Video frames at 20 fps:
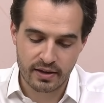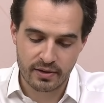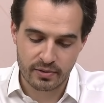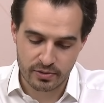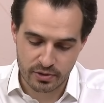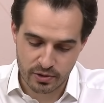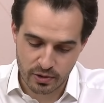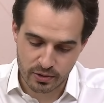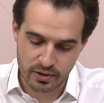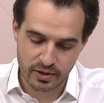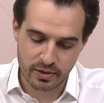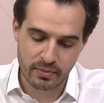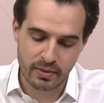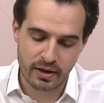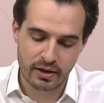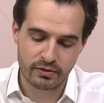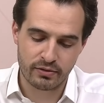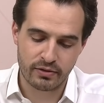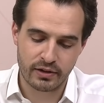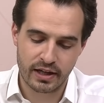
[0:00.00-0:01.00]
We're talking
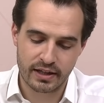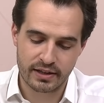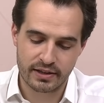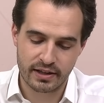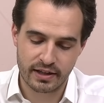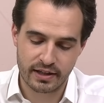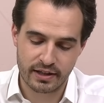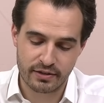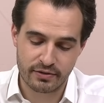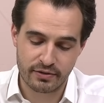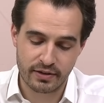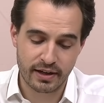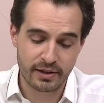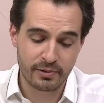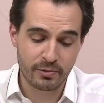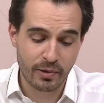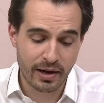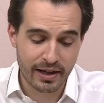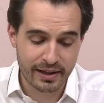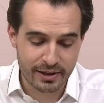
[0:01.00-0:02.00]
about Vlad Tenev.
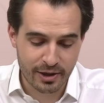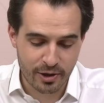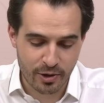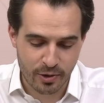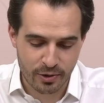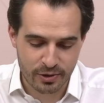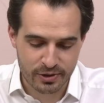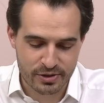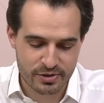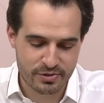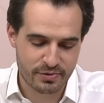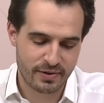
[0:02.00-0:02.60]
And OneCoin's